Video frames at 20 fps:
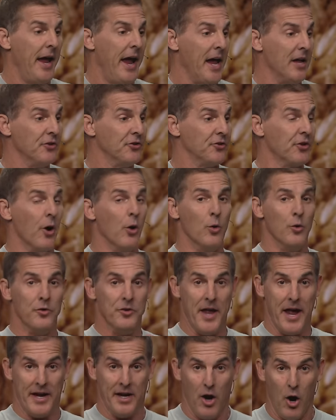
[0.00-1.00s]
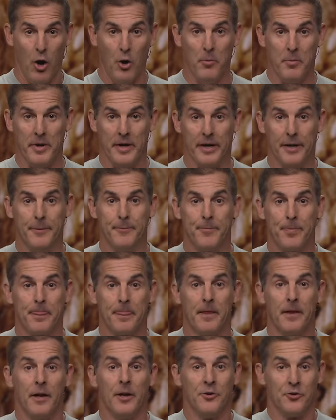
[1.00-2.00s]
And so Naomi
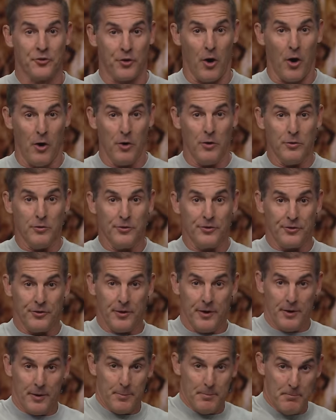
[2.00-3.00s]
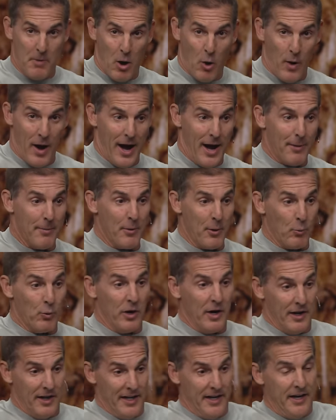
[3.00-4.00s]
turns Moab,
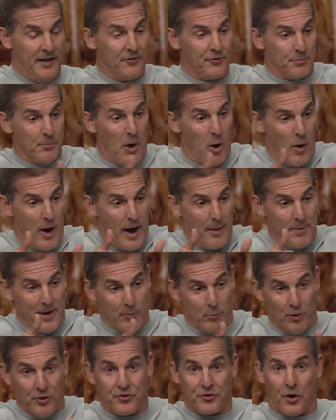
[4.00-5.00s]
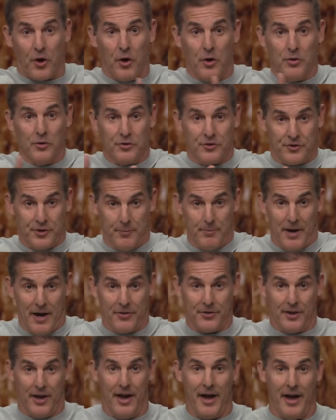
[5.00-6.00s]
leaves Moab and returns to
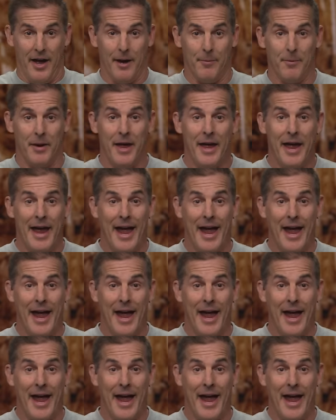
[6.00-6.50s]
Bethlehem.